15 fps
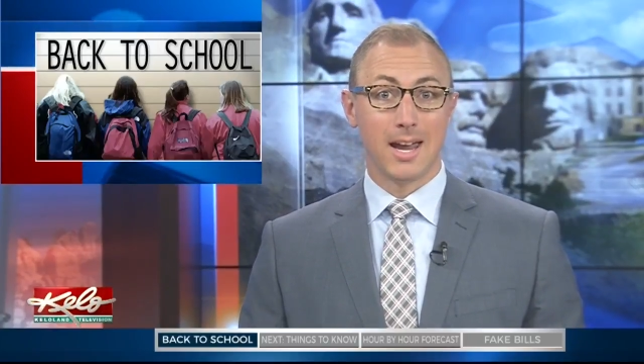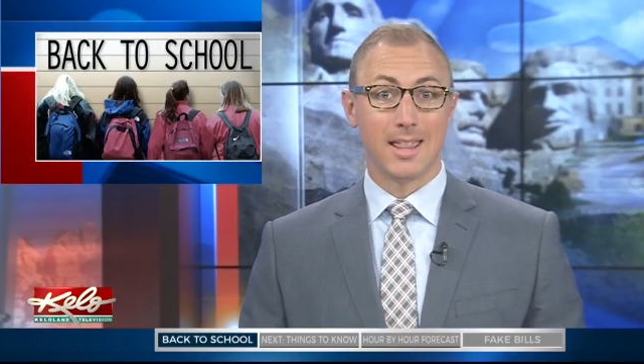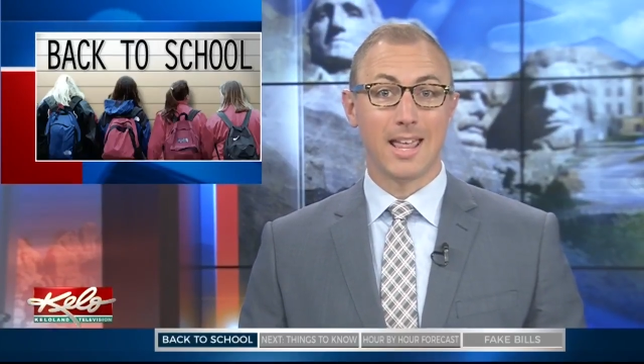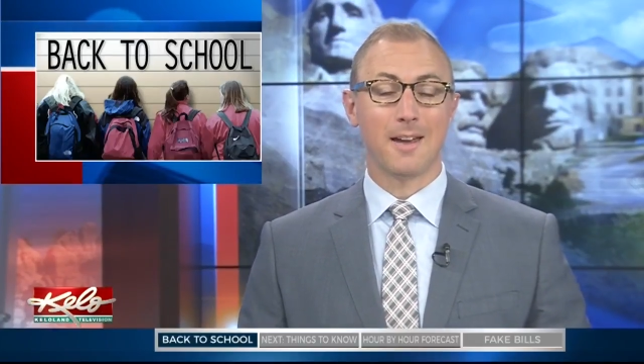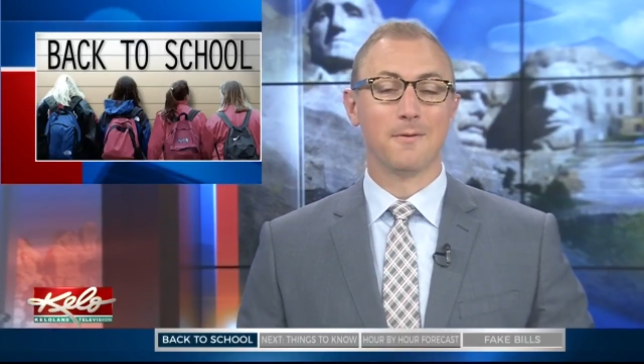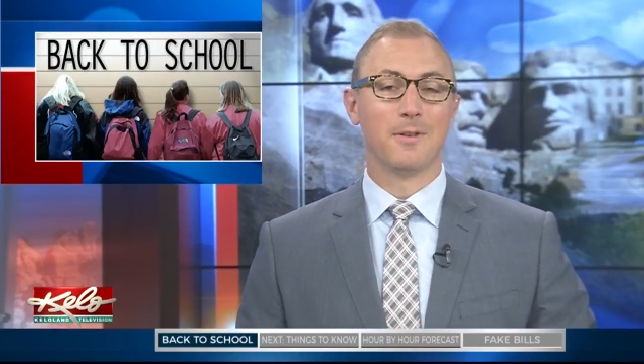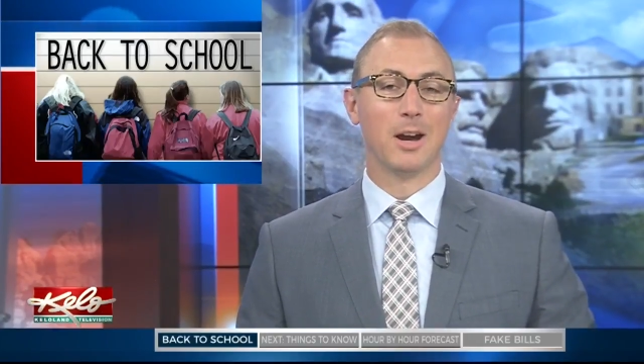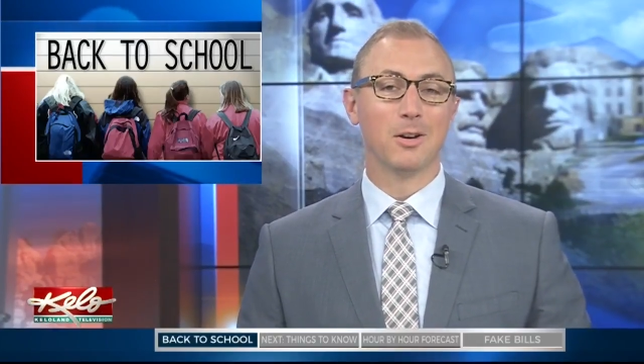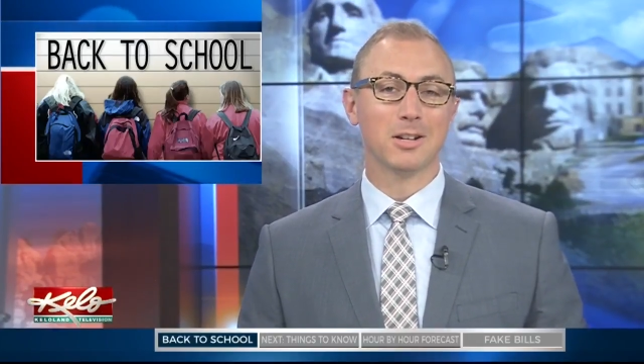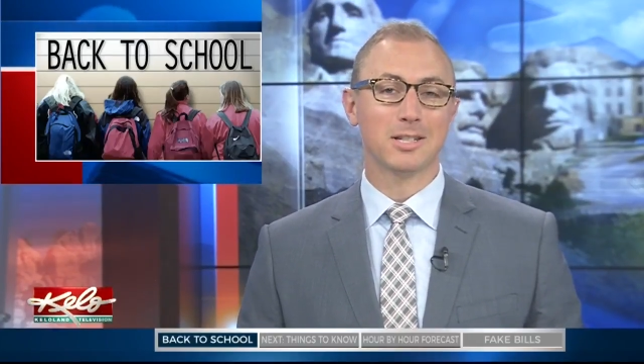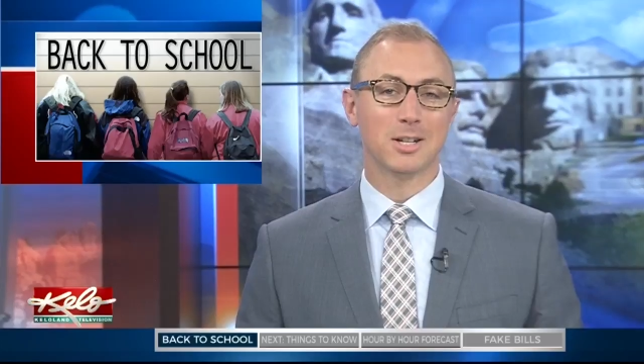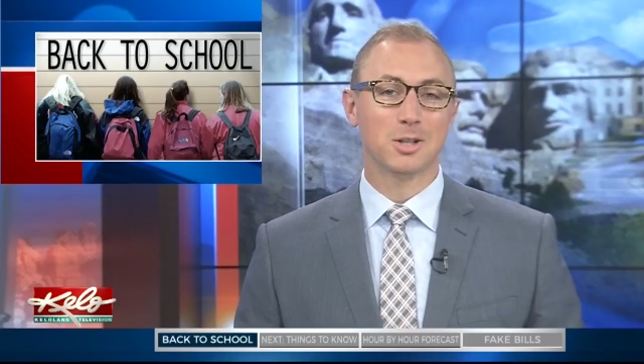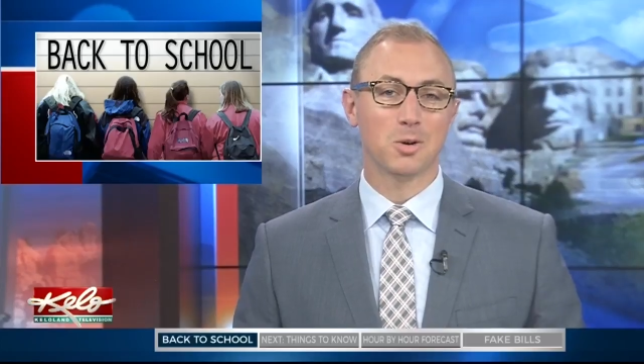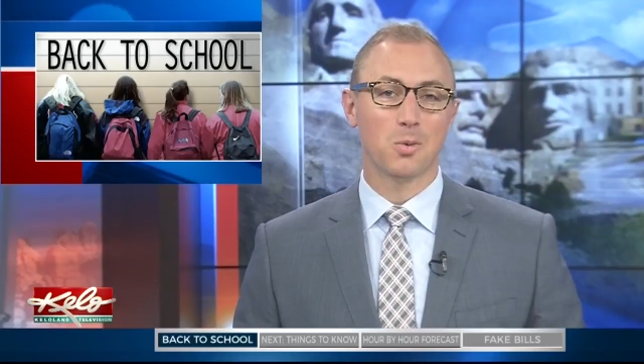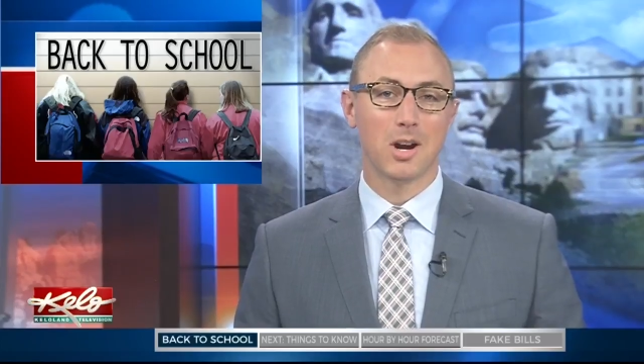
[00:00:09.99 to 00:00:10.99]
in that very
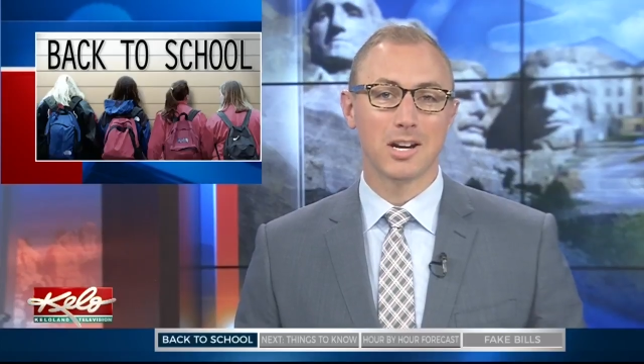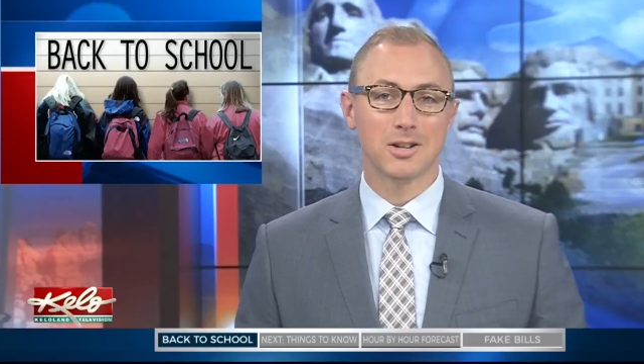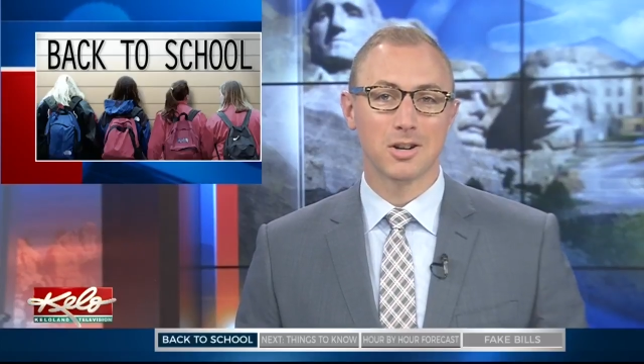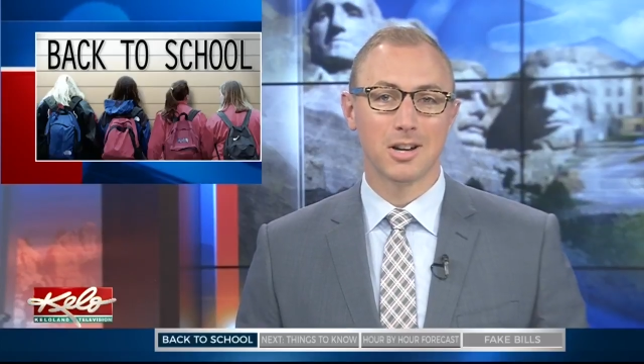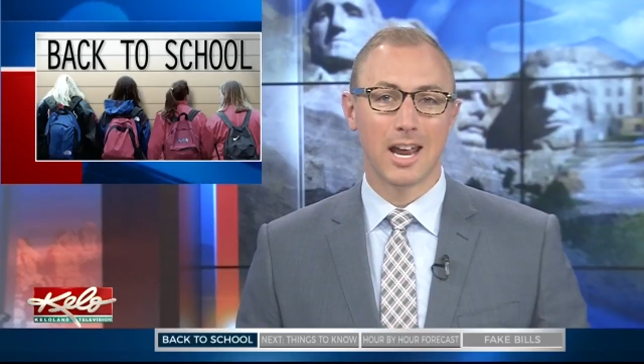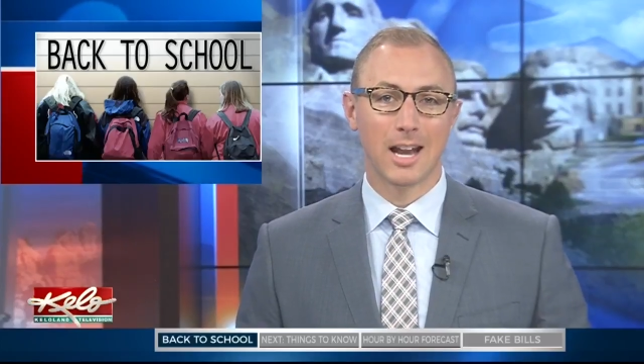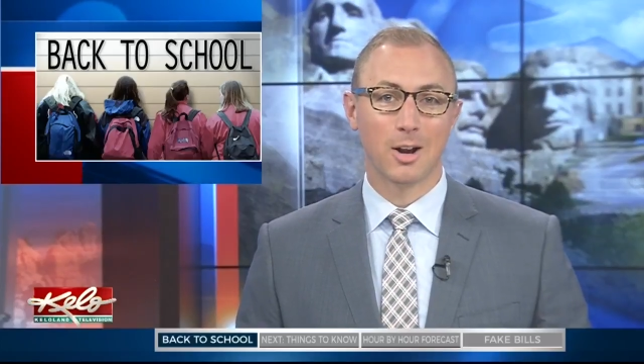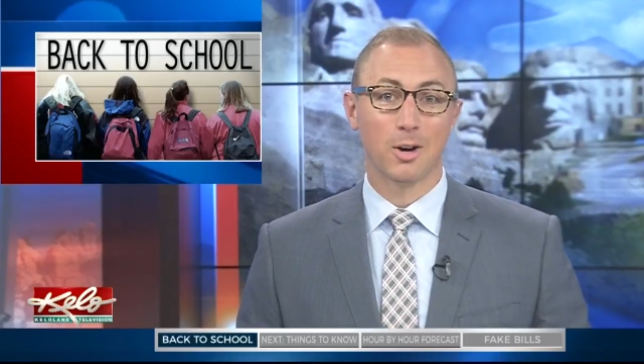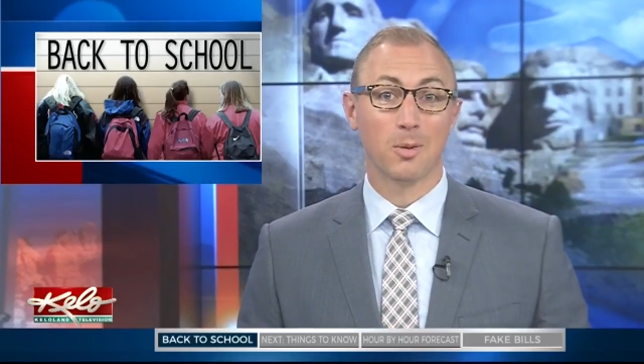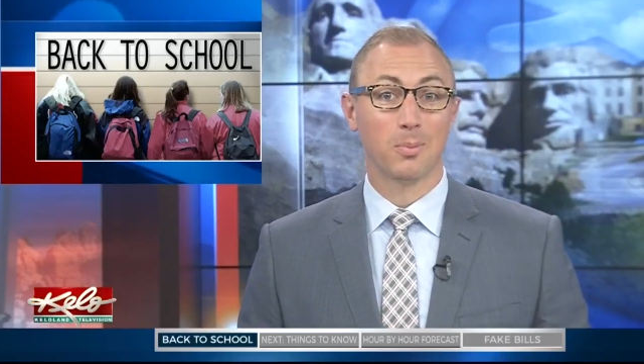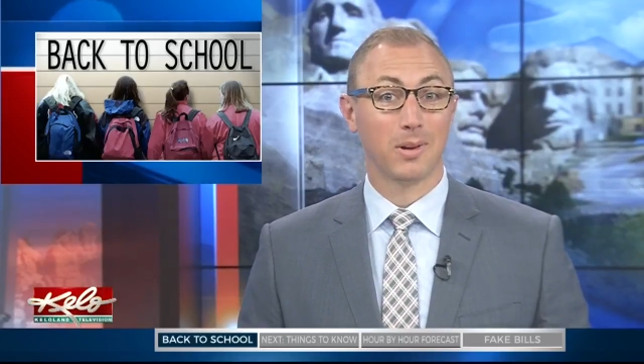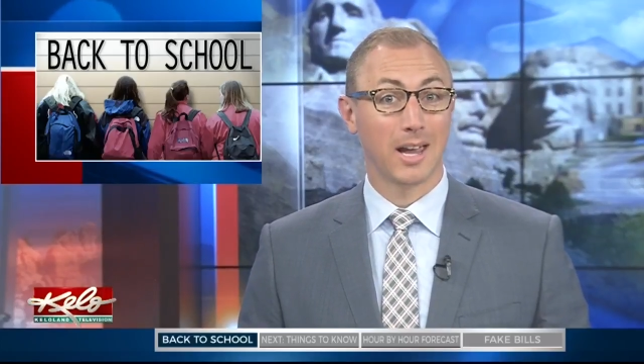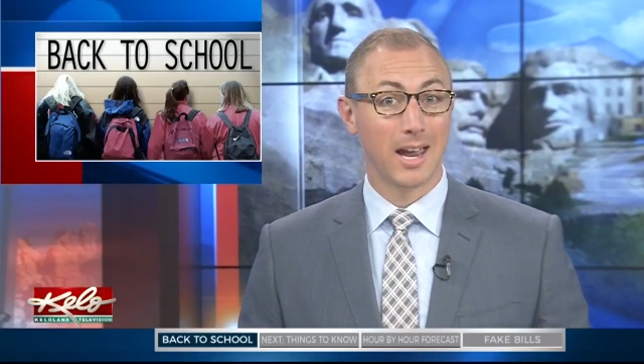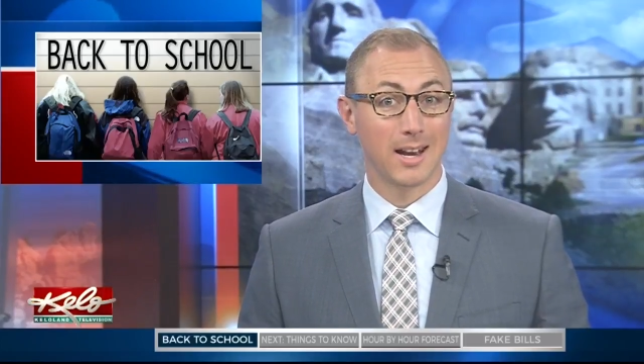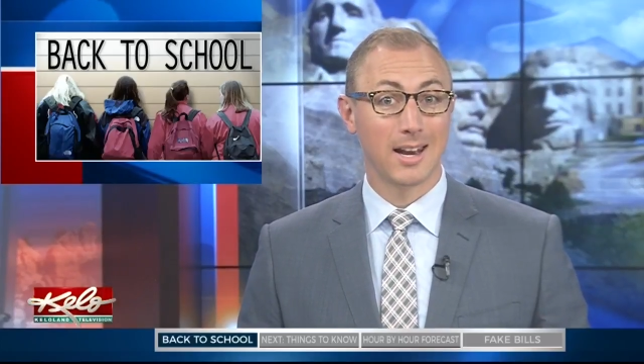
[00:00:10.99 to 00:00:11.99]
situation and
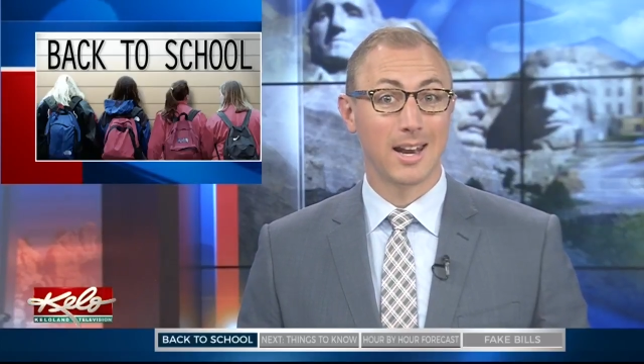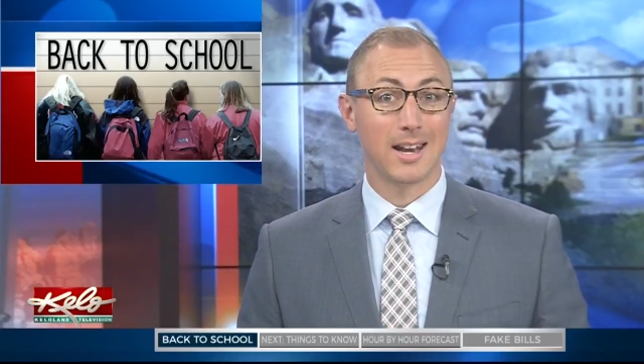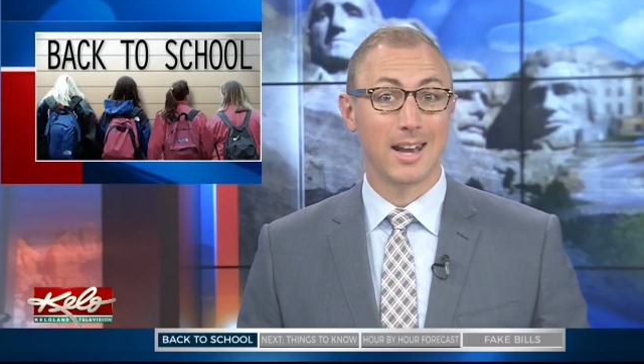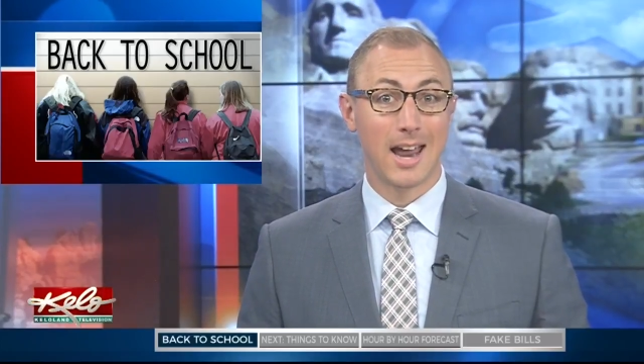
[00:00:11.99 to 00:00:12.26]
her plan